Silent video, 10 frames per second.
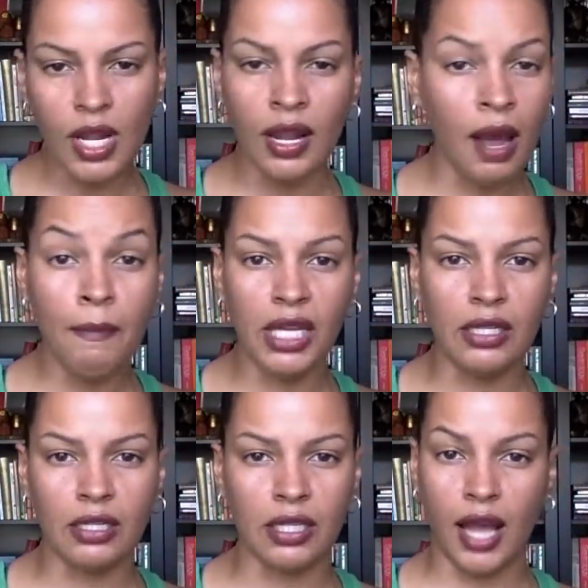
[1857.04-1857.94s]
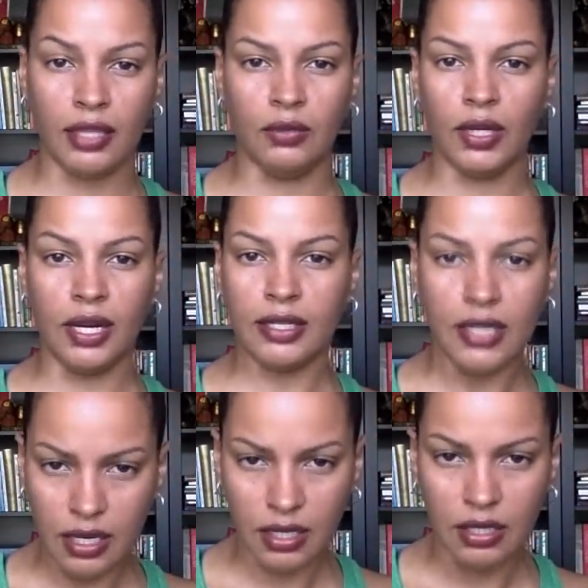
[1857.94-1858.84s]
And I meant exactly what I
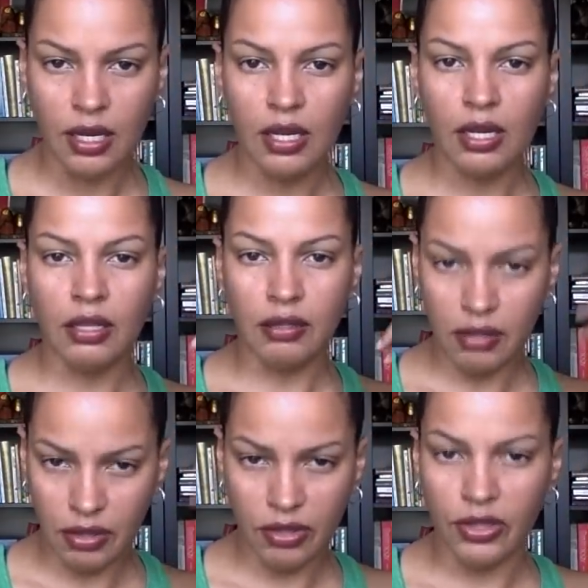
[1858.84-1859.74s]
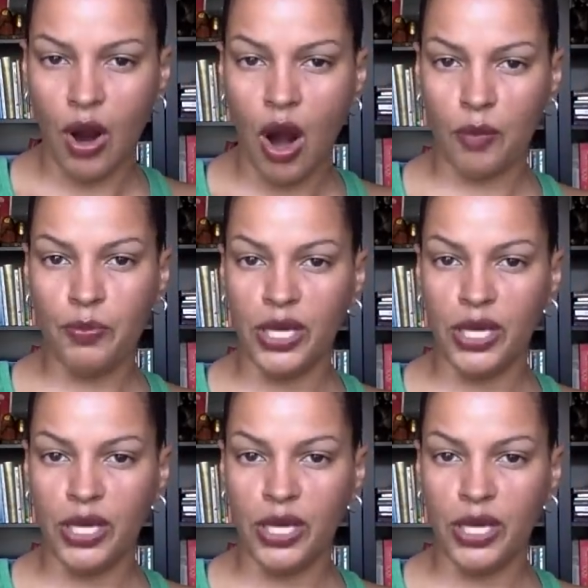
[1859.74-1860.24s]
said. There are